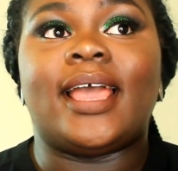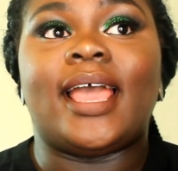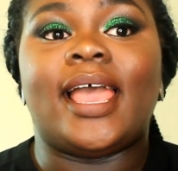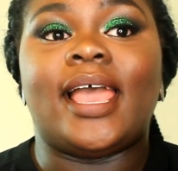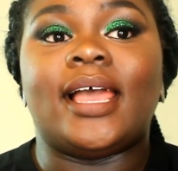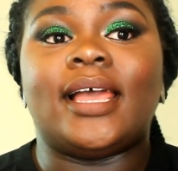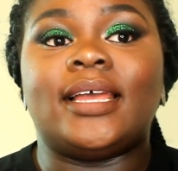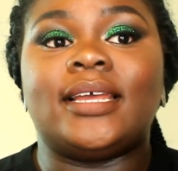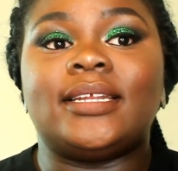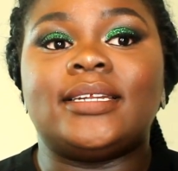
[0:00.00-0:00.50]

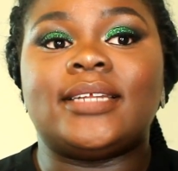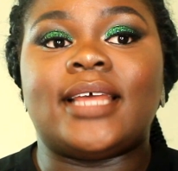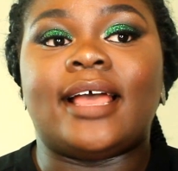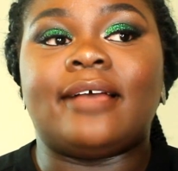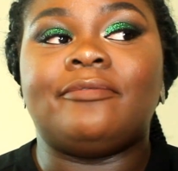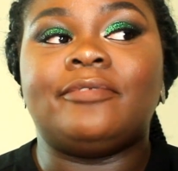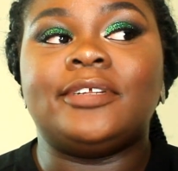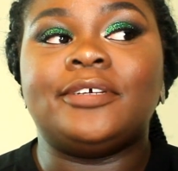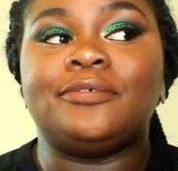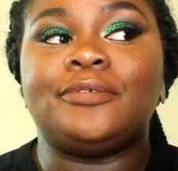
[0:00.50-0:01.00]
and
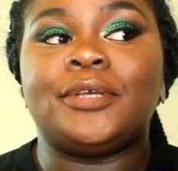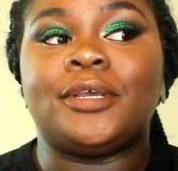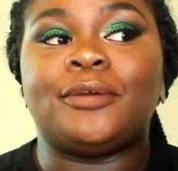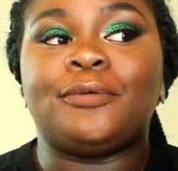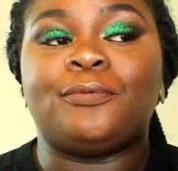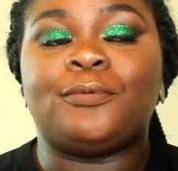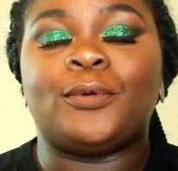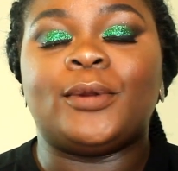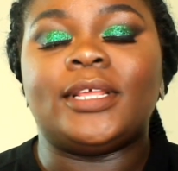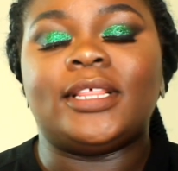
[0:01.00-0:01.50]
I've lived
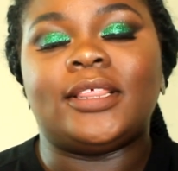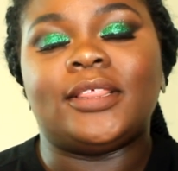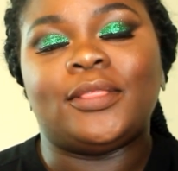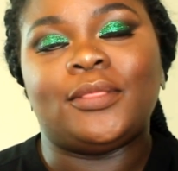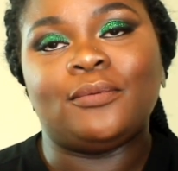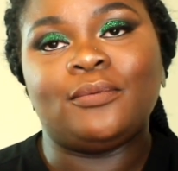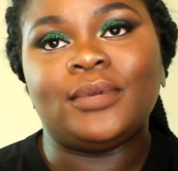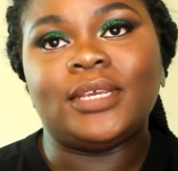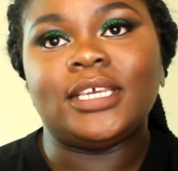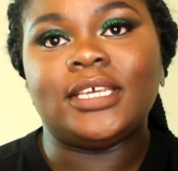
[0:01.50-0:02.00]
here for
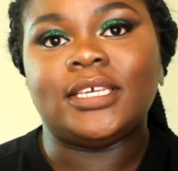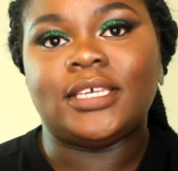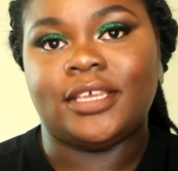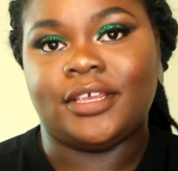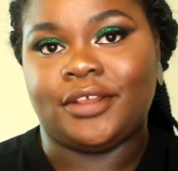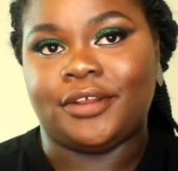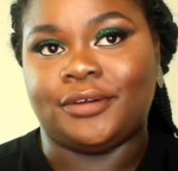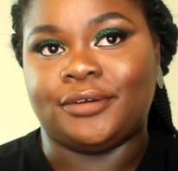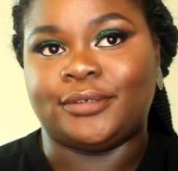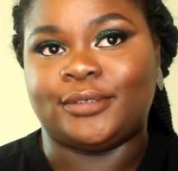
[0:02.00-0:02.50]
3
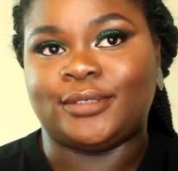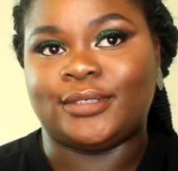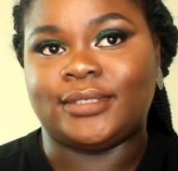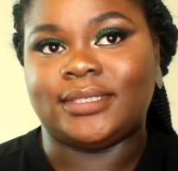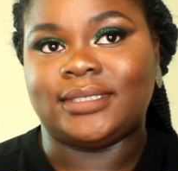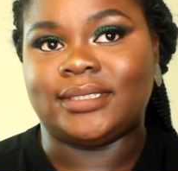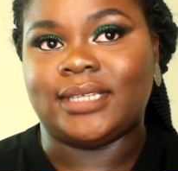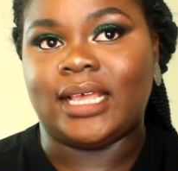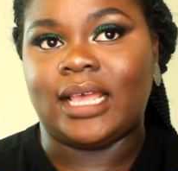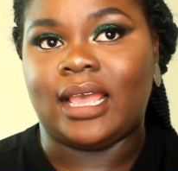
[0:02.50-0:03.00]

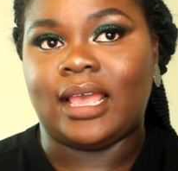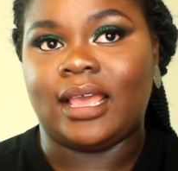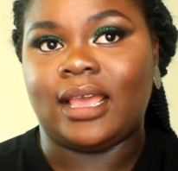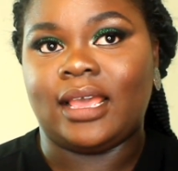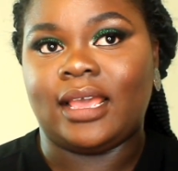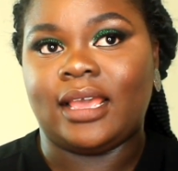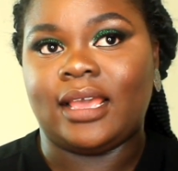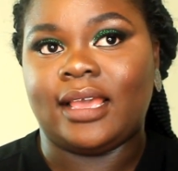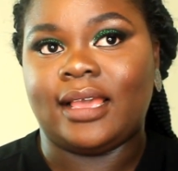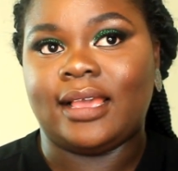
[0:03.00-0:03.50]
years.
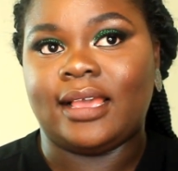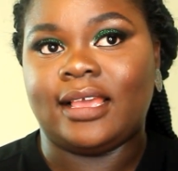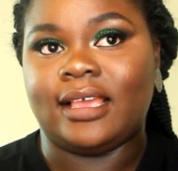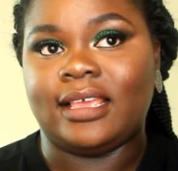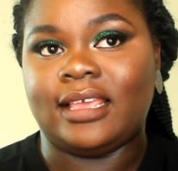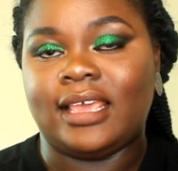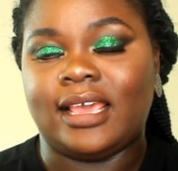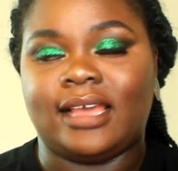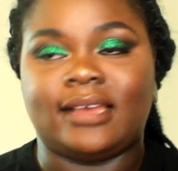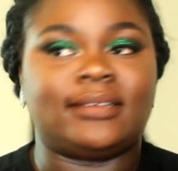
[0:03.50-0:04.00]

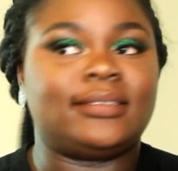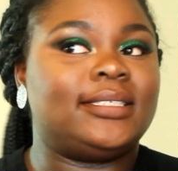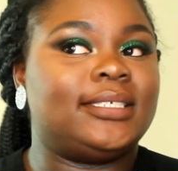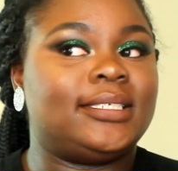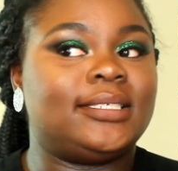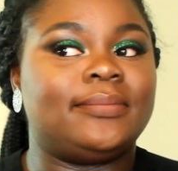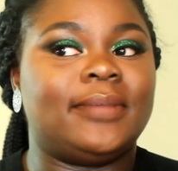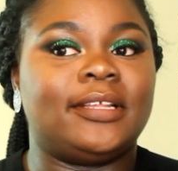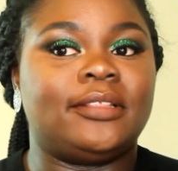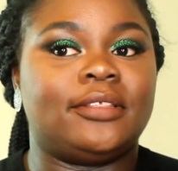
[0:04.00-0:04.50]
Yeah,
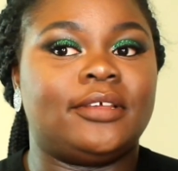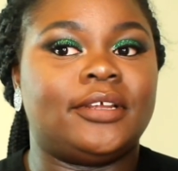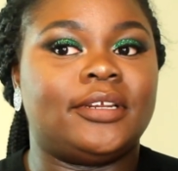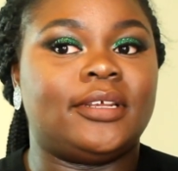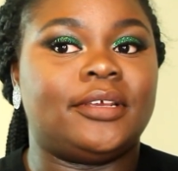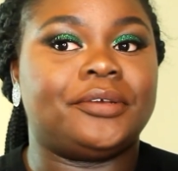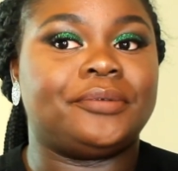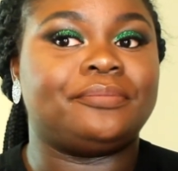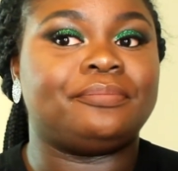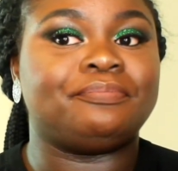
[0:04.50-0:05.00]
this is my third
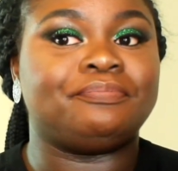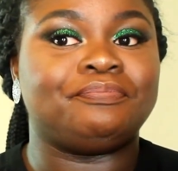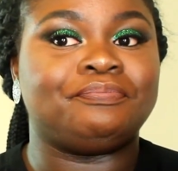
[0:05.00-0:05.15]
year.